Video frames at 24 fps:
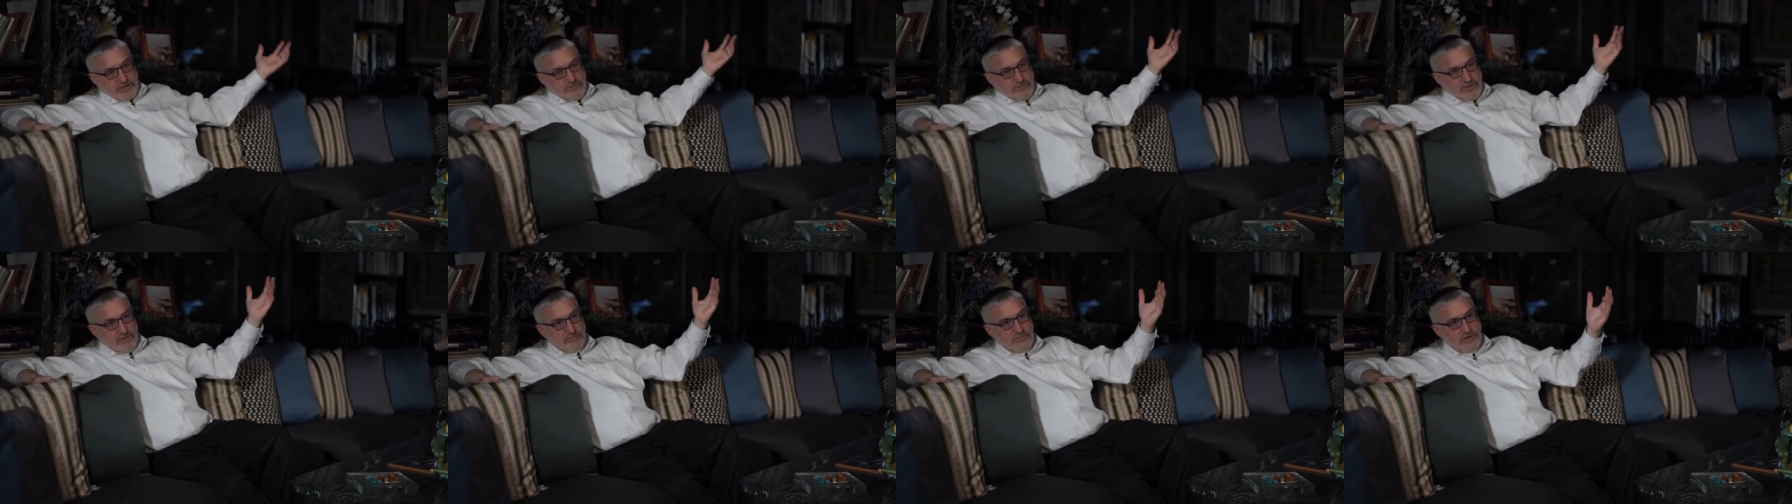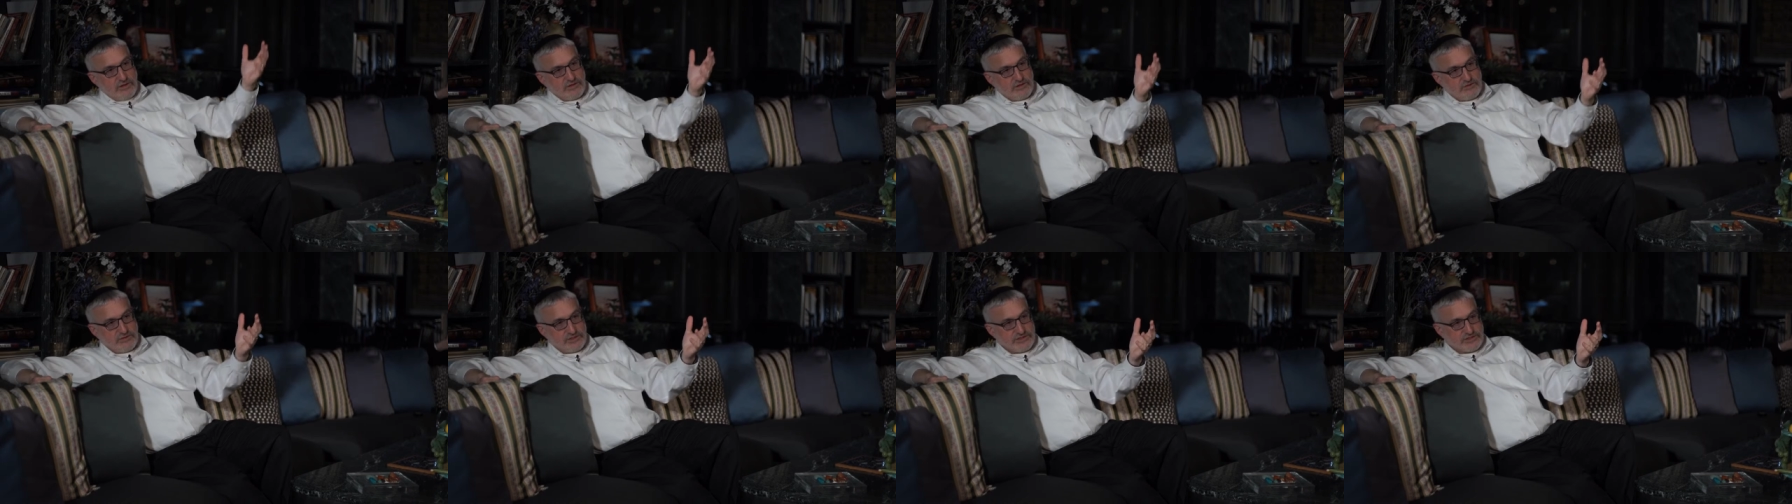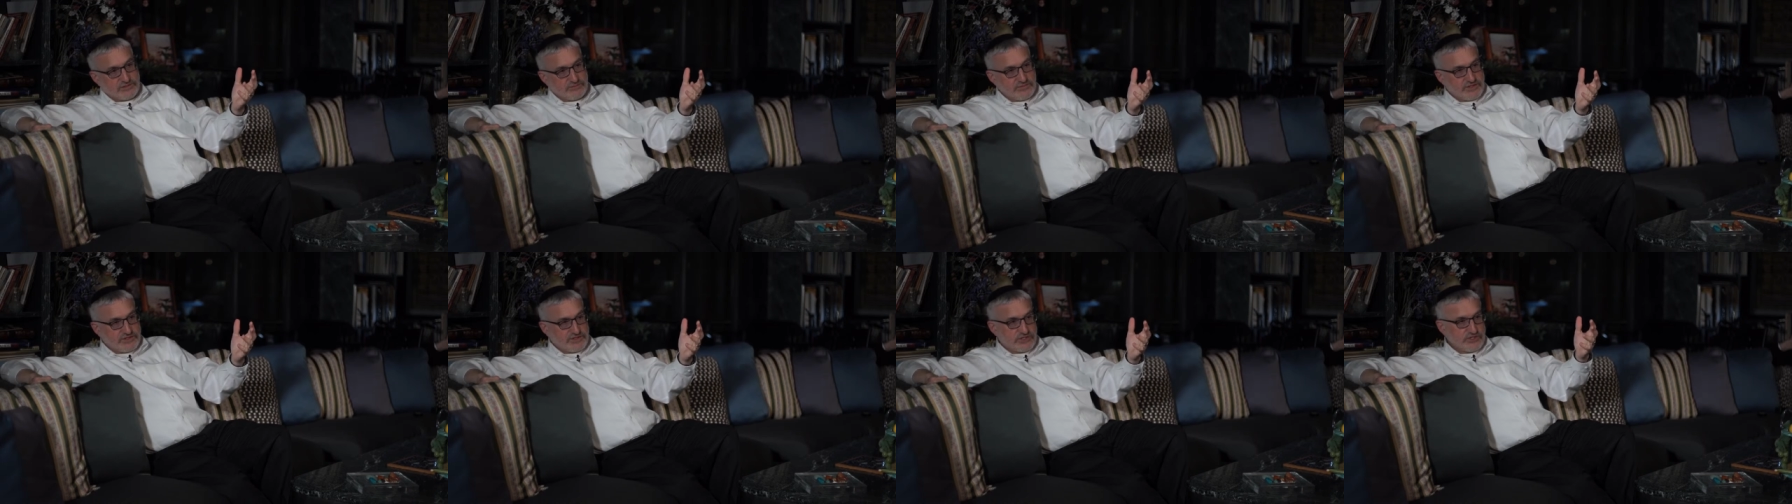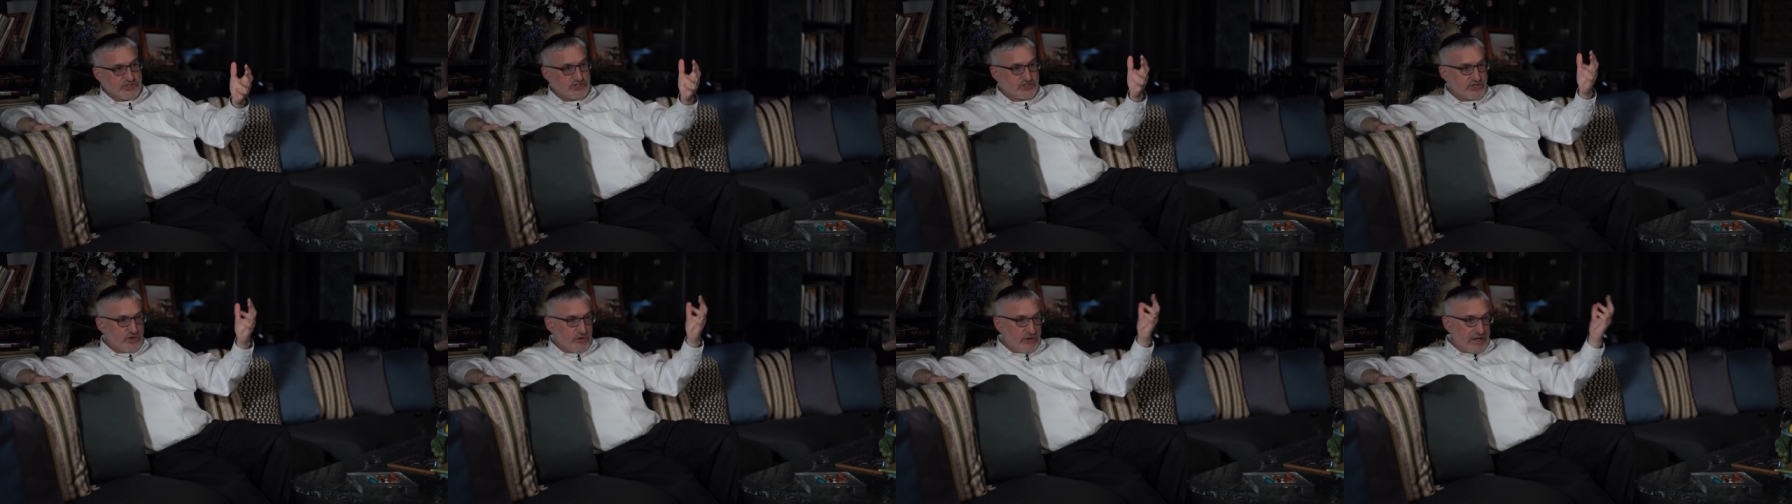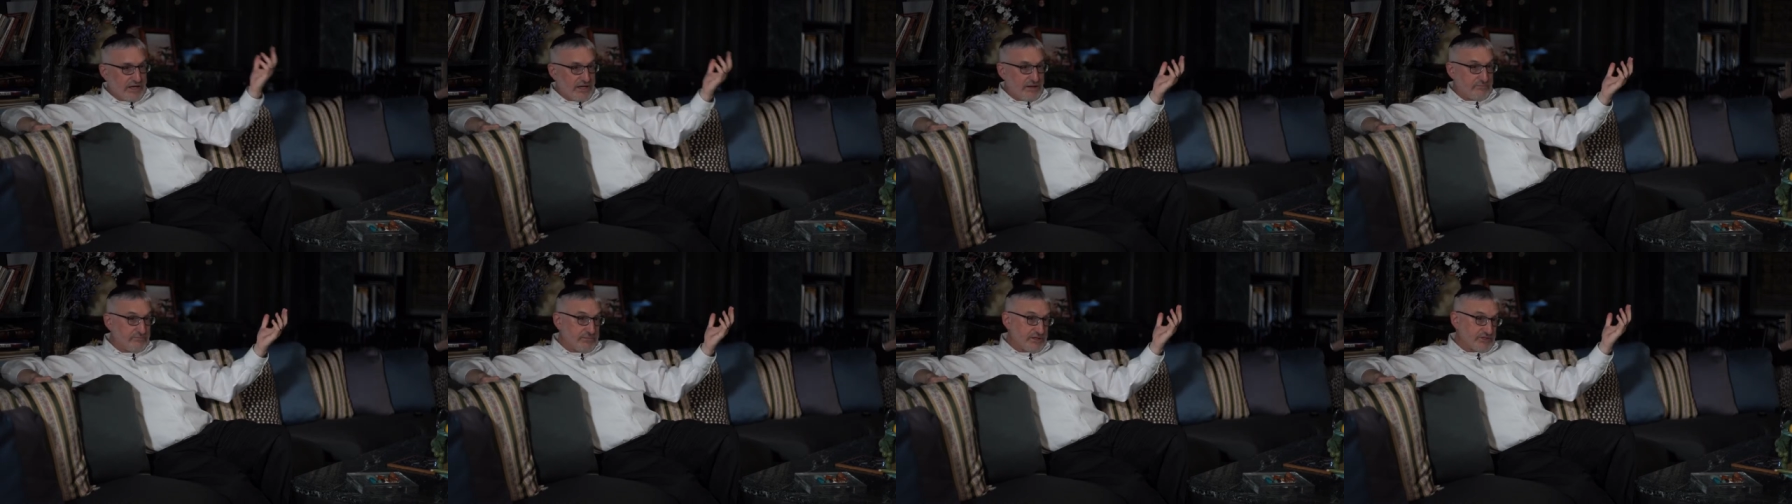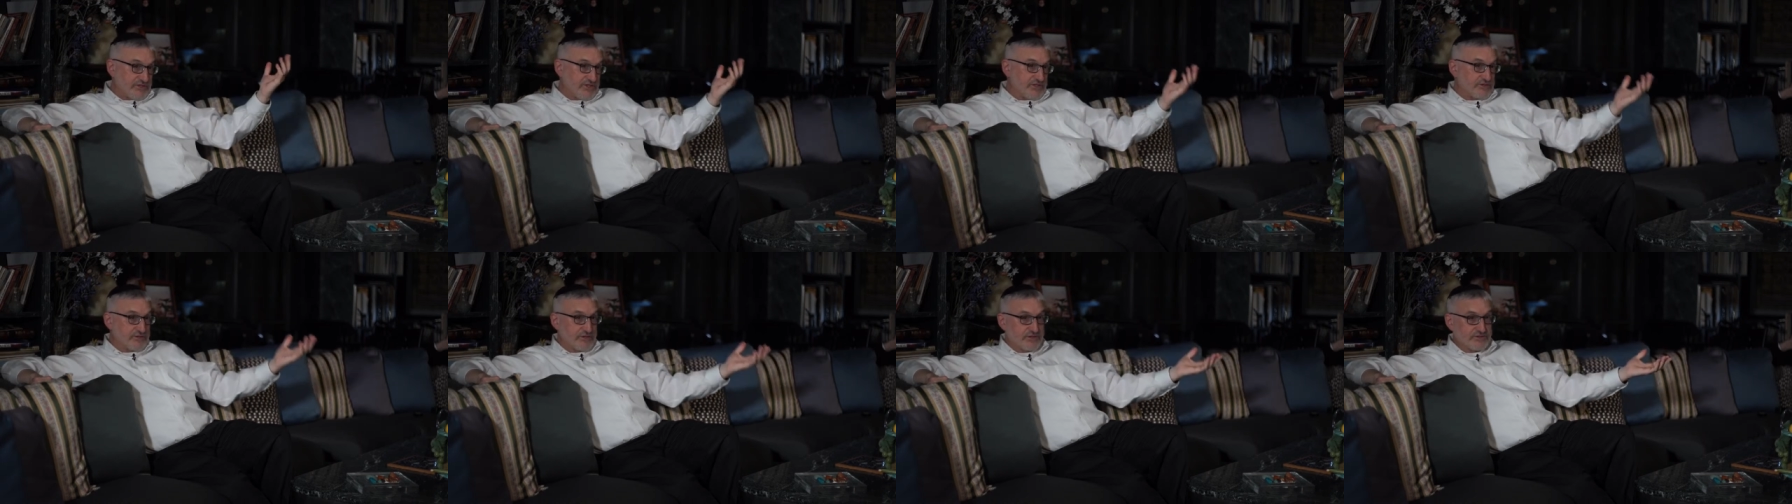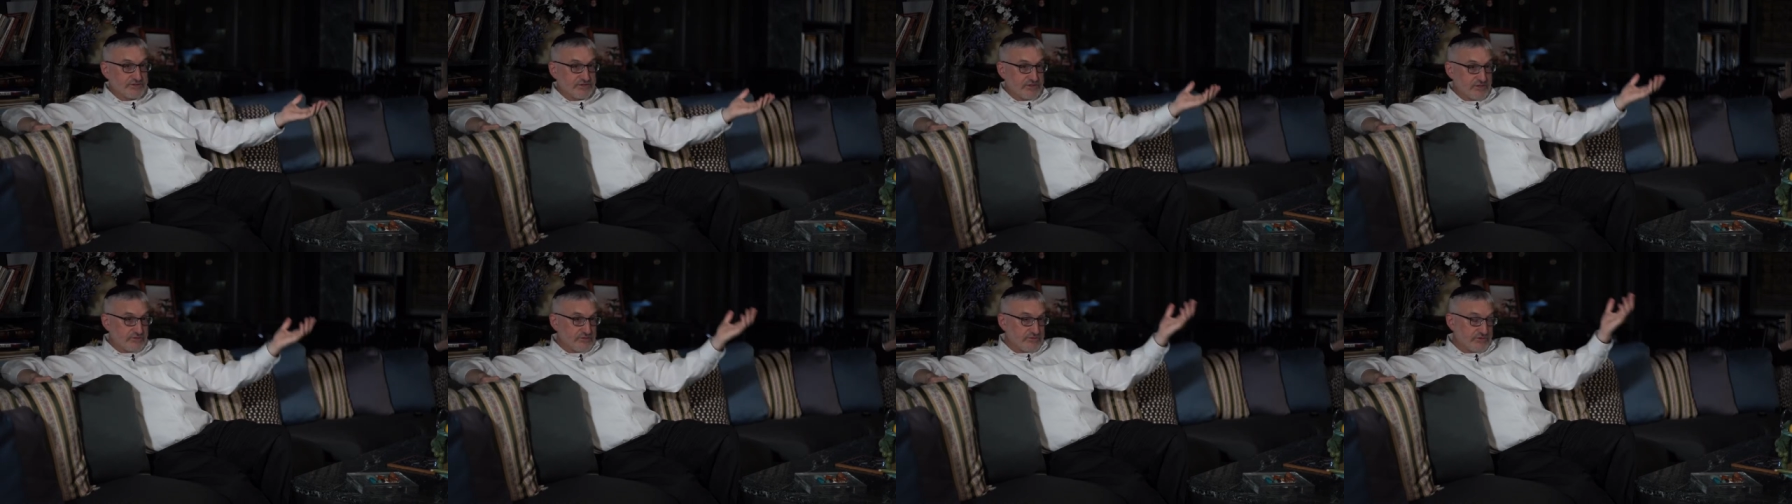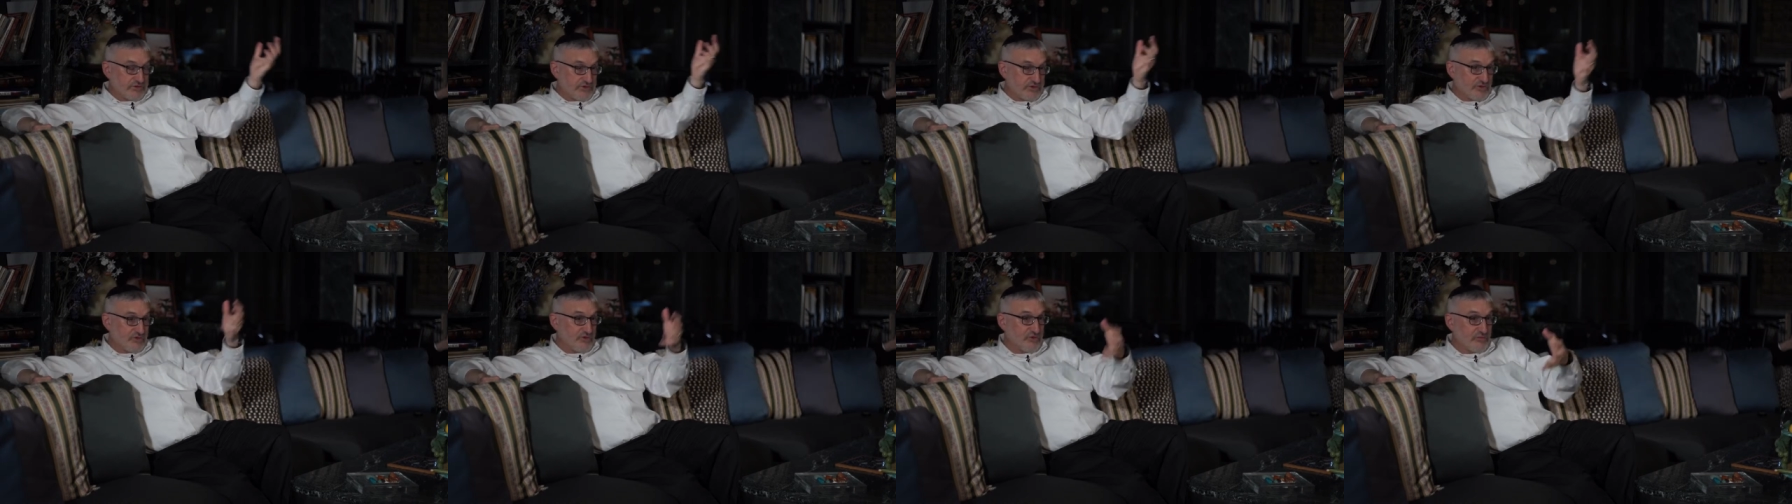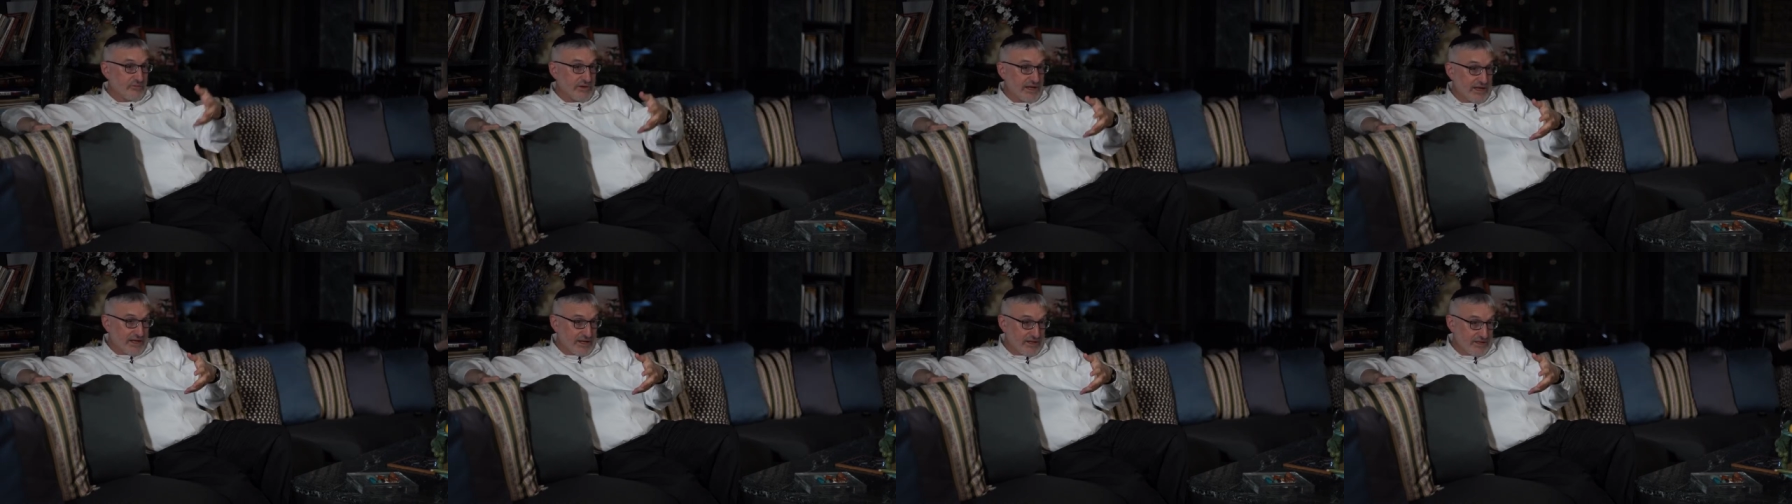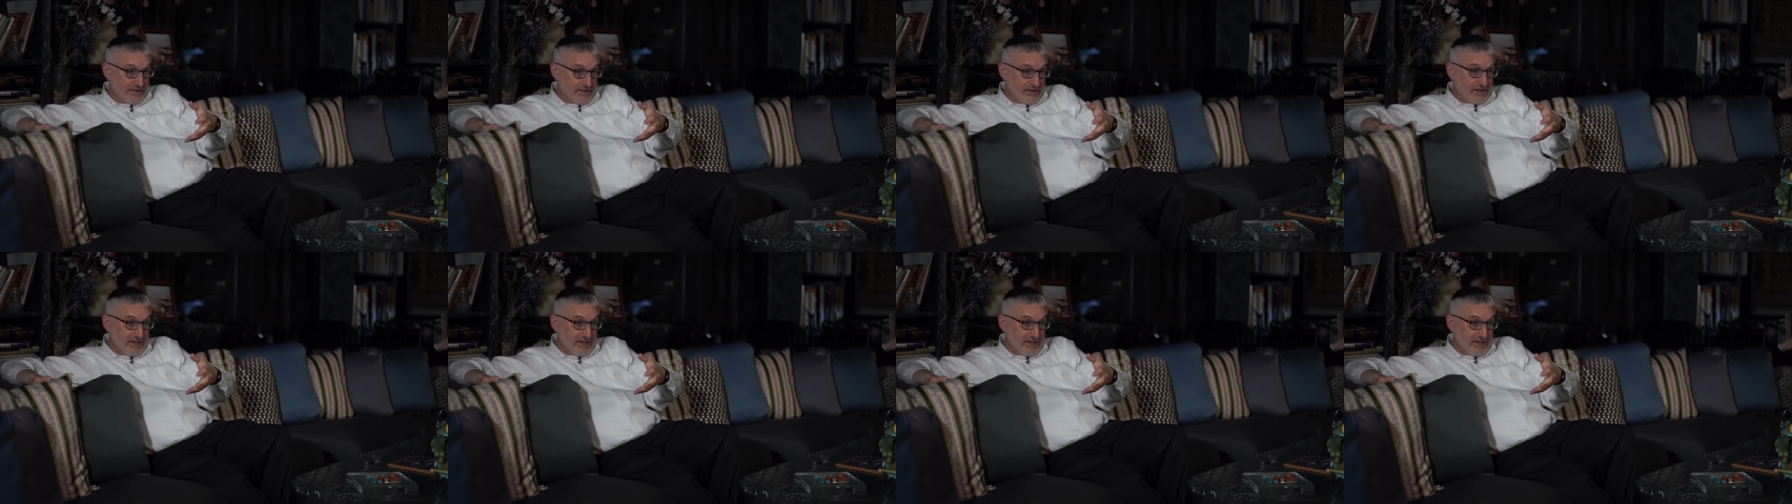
My mother is Mrs. Shoah, but she's also Tkuma.